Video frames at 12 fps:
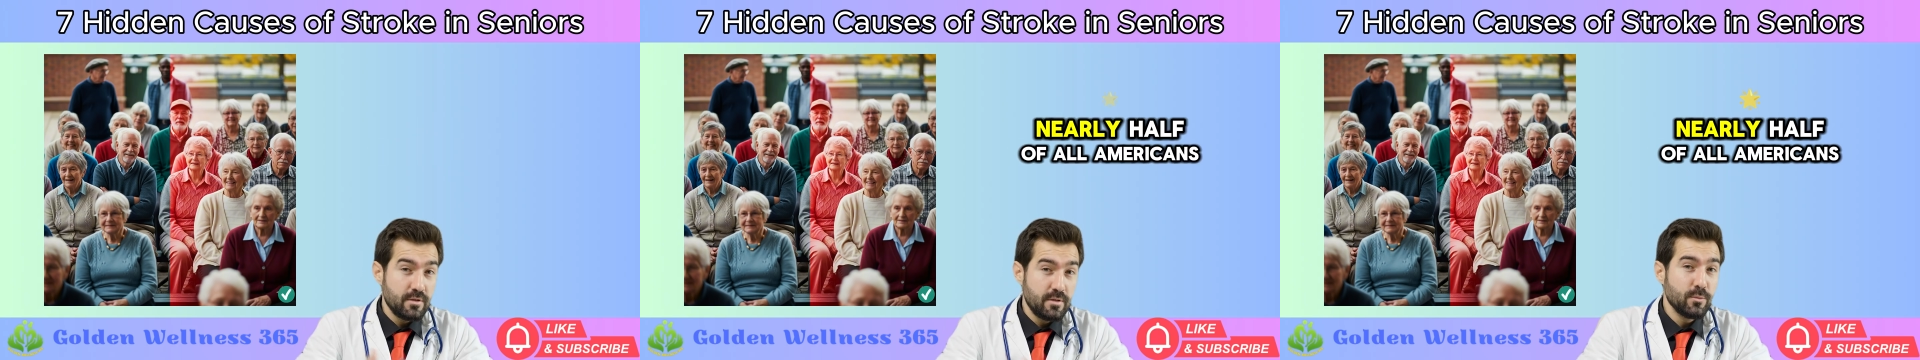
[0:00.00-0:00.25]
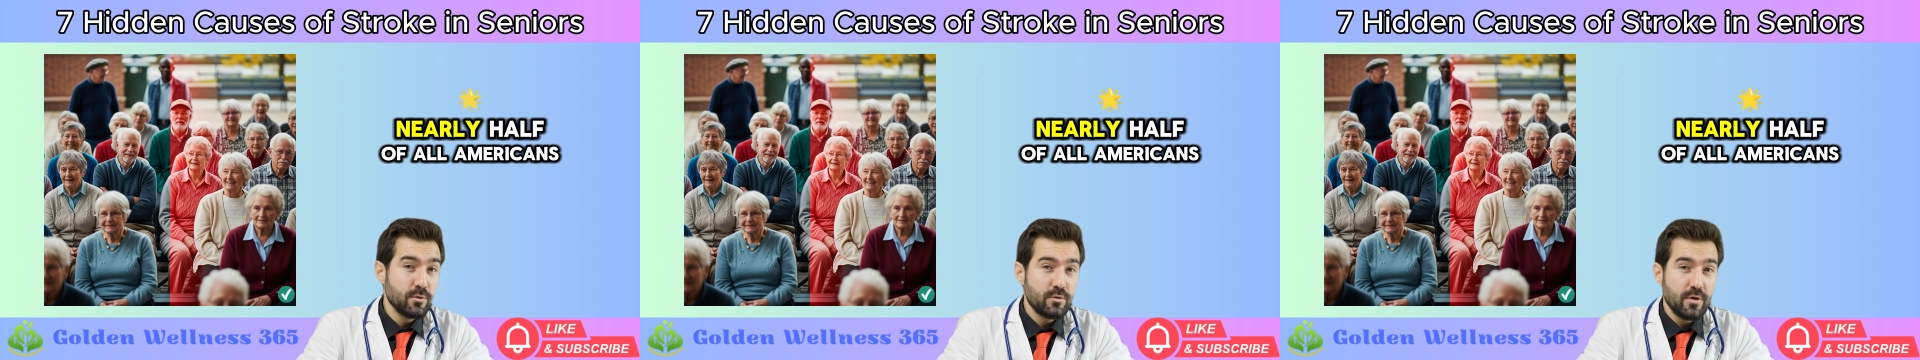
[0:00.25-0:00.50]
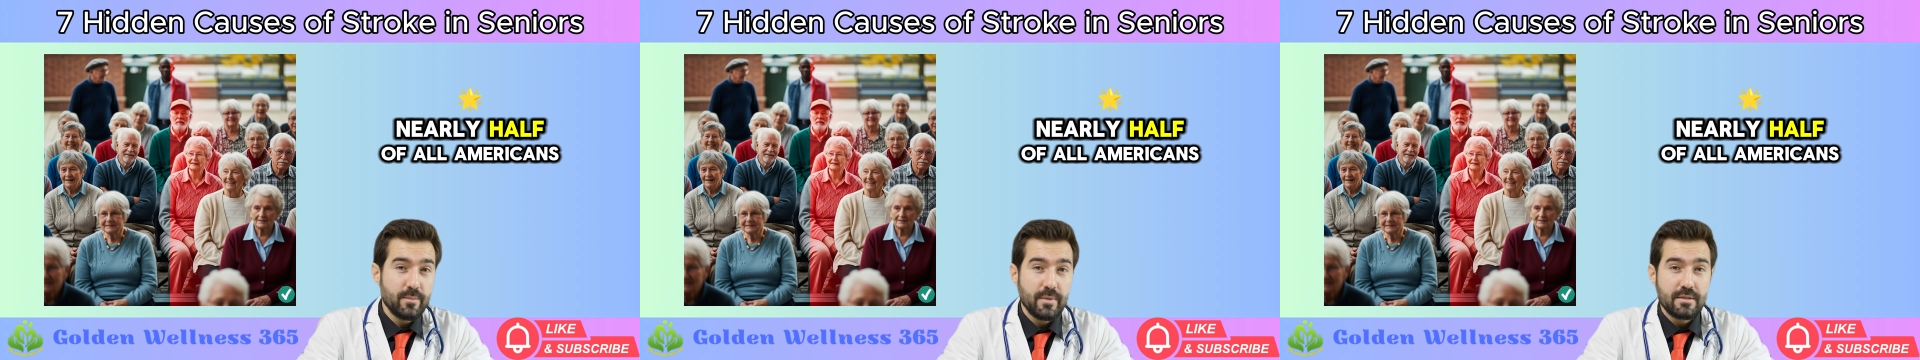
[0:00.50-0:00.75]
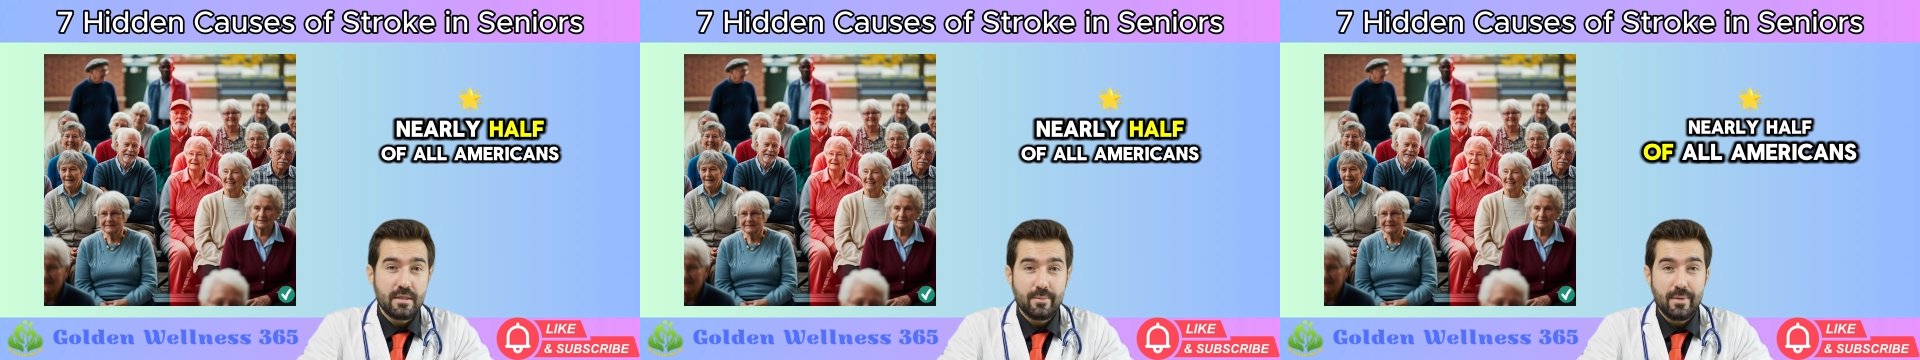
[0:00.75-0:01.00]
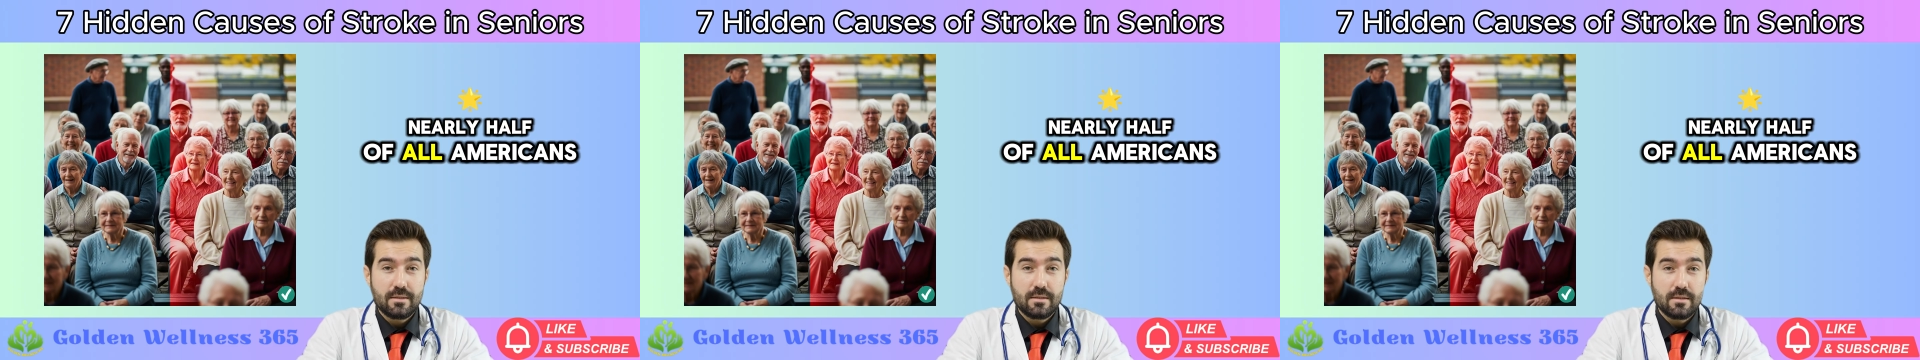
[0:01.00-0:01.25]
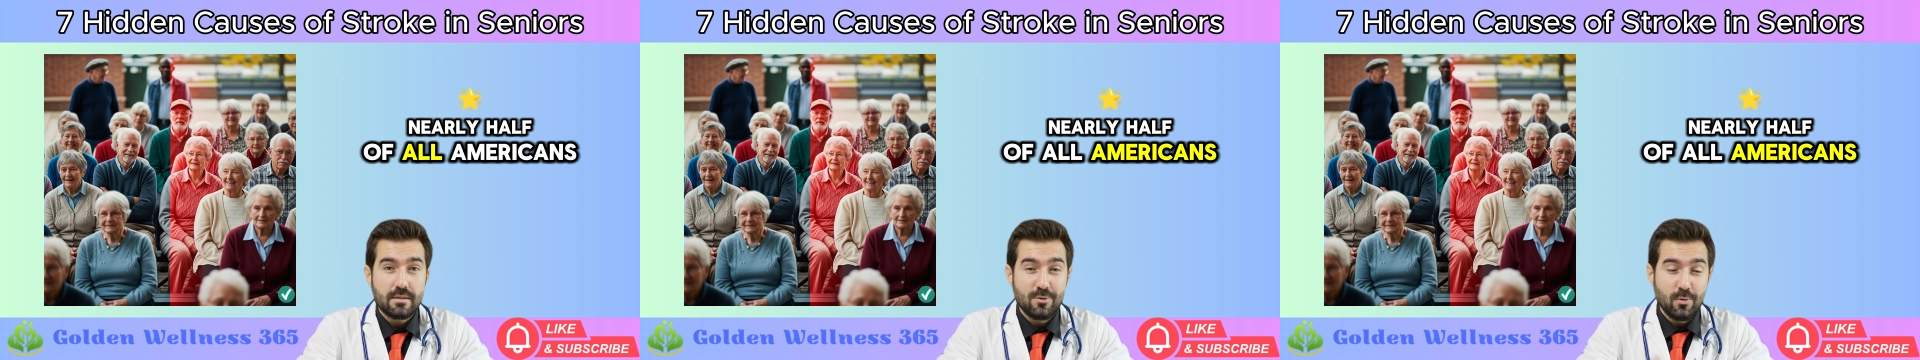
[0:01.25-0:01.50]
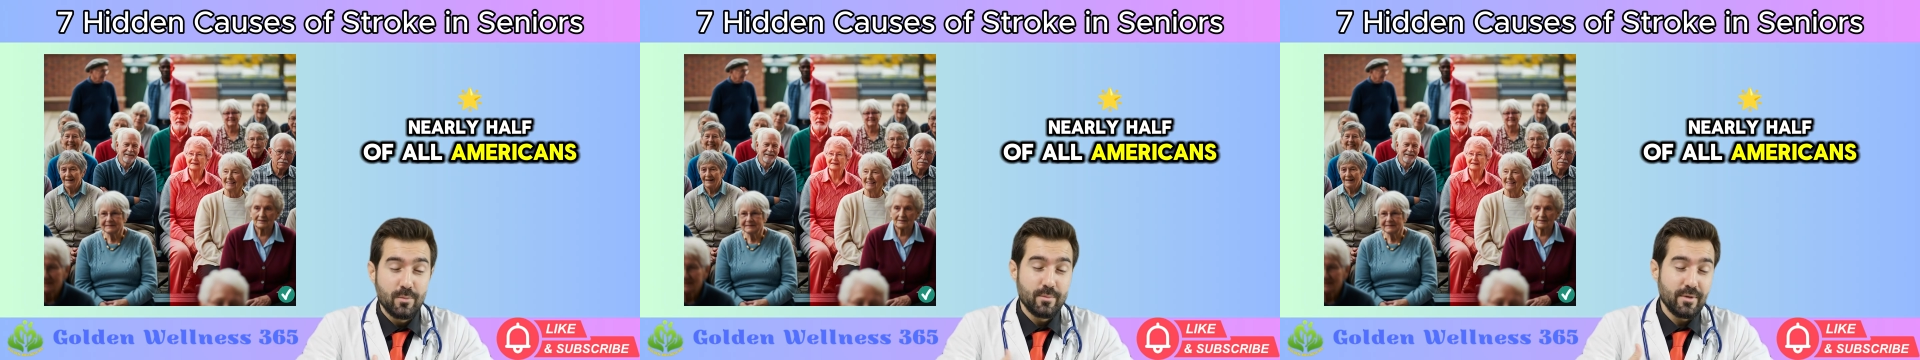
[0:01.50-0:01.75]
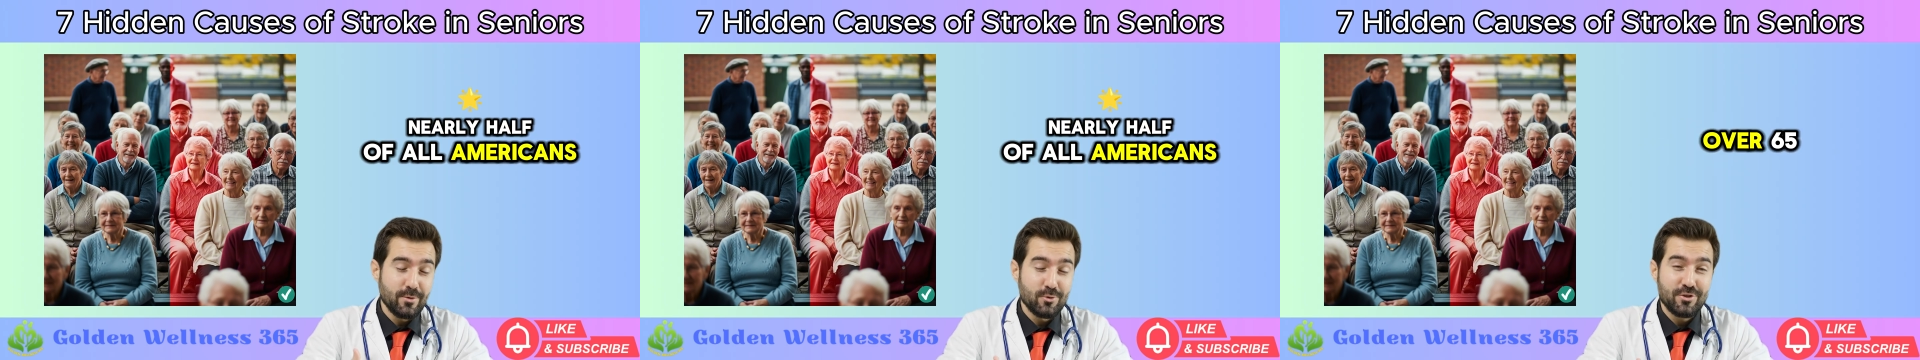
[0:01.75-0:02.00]
Nearly half of all
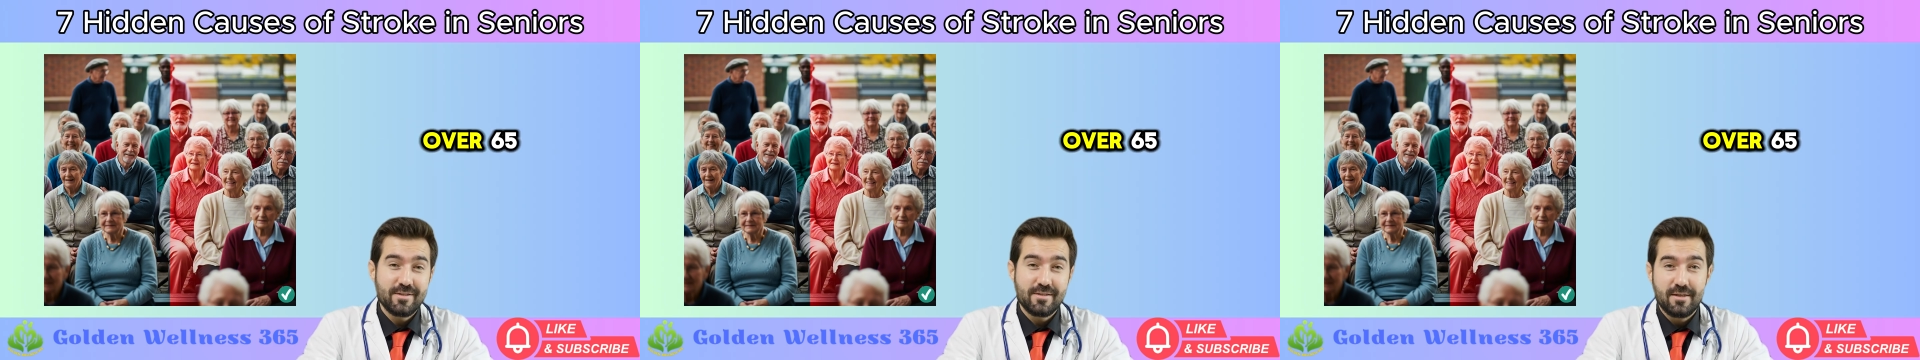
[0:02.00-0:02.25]
Americans over